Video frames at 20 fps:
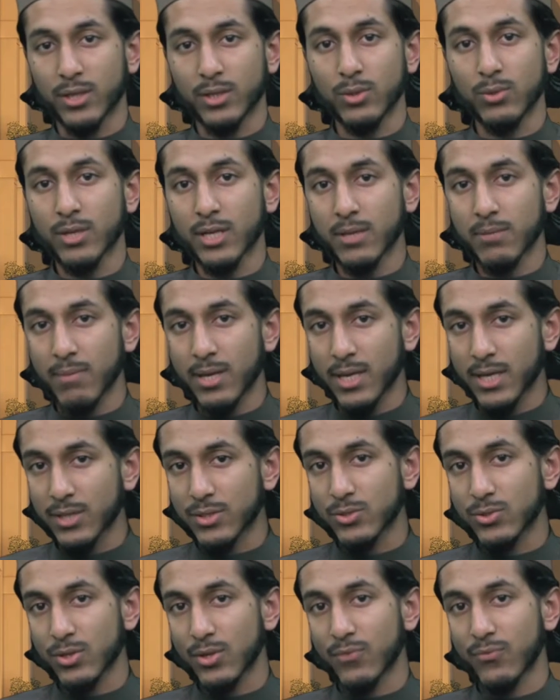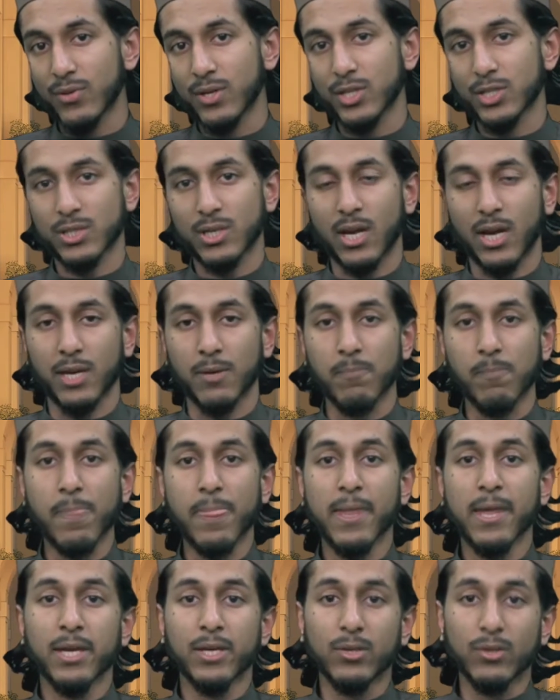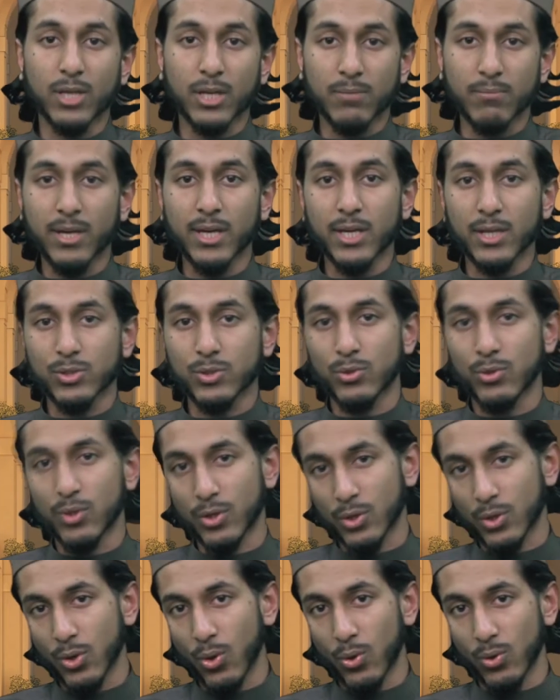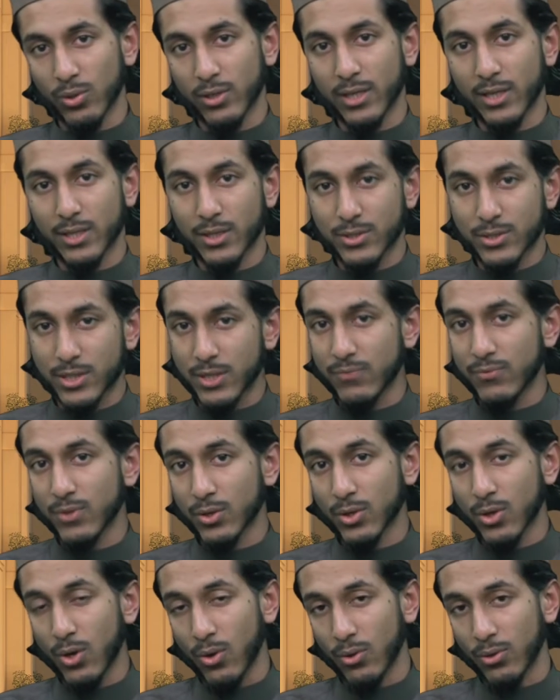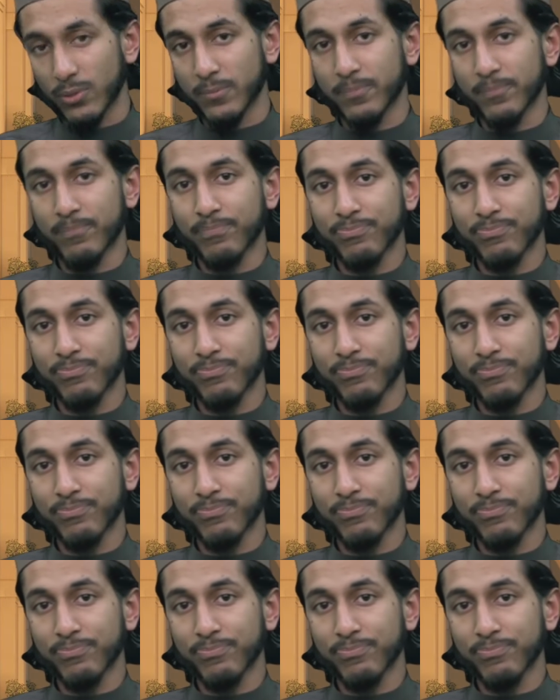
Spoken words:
You can make it to your finish line. You can make it to your goal and achieve your goal.